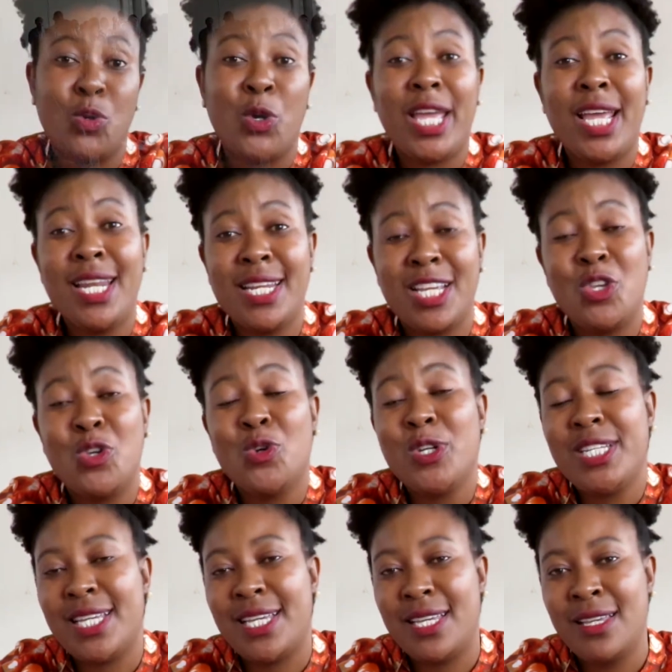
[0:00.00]
or ending your
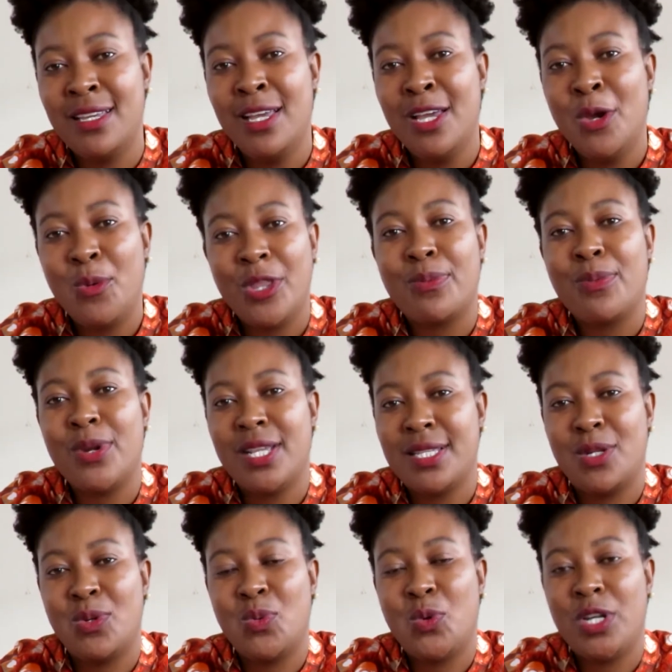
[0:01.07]
day with
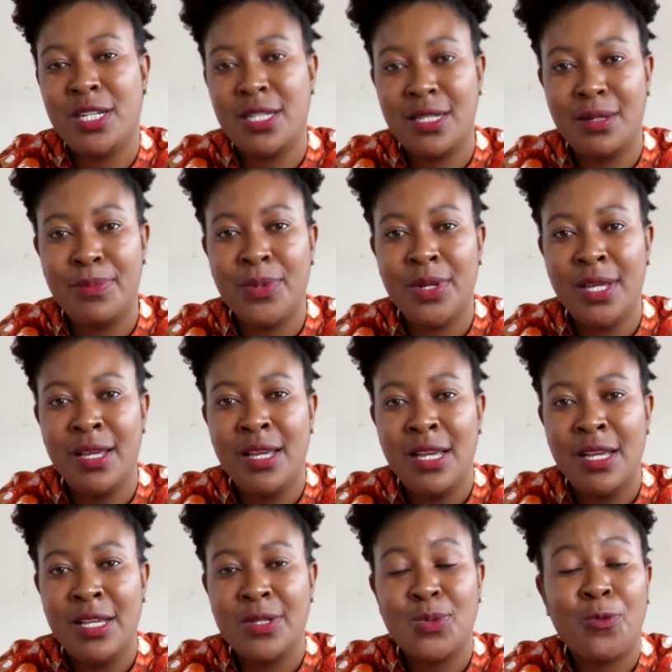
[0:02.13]
praise and worship.
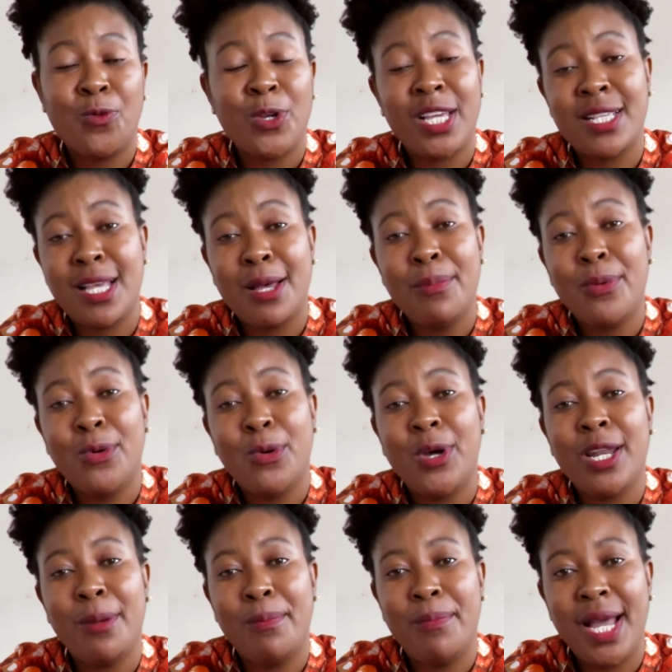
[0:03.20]
So for example,
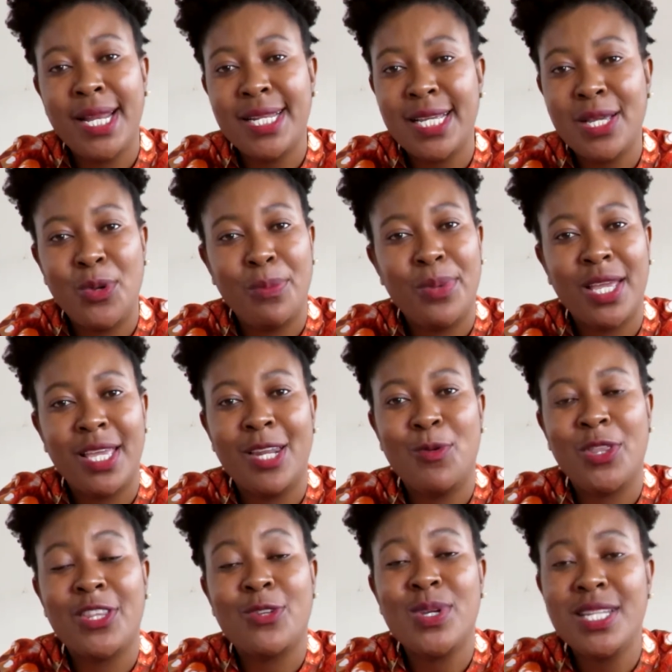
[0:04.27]
on a Monday, we begin
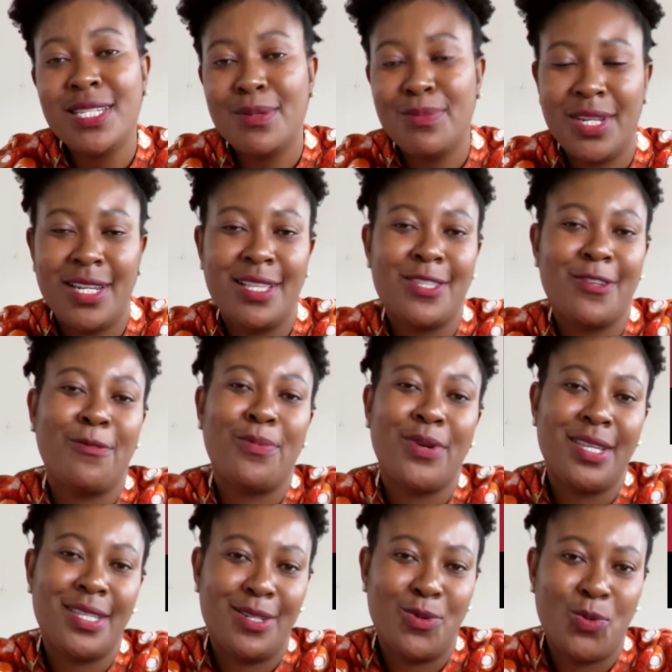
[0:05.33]
with 20 minutes of
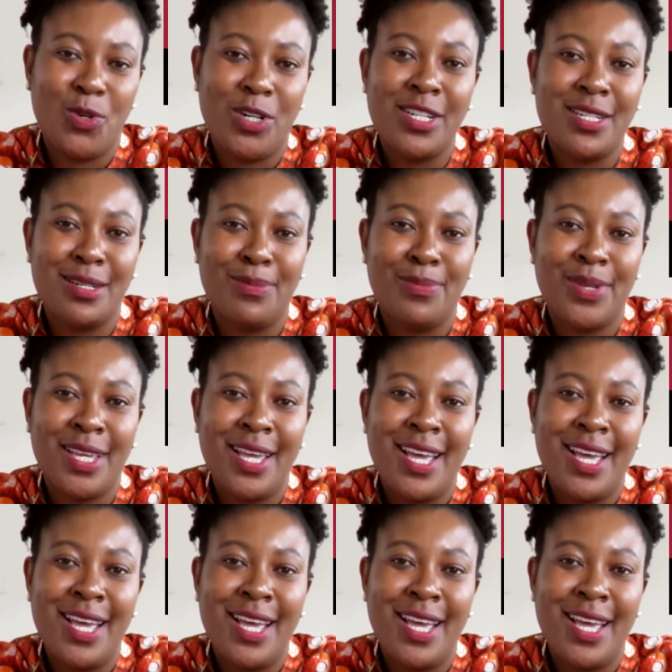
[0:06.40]
praise and worship